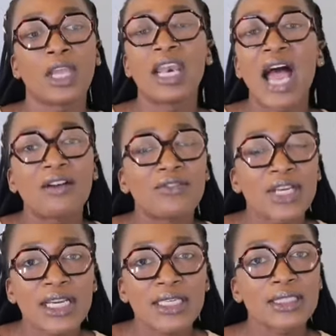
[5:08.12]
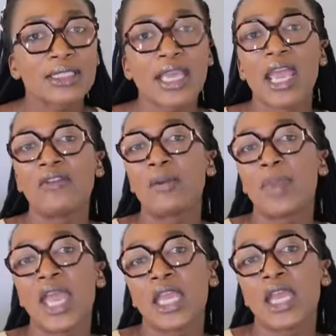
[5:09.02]
lovers, have a
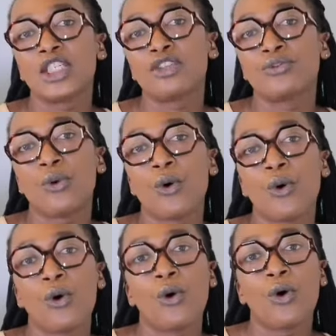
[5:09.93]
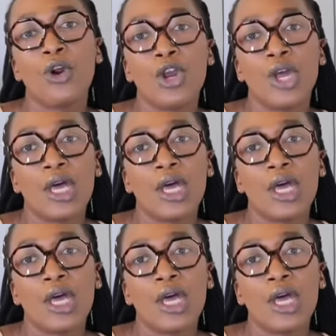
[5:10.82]
package for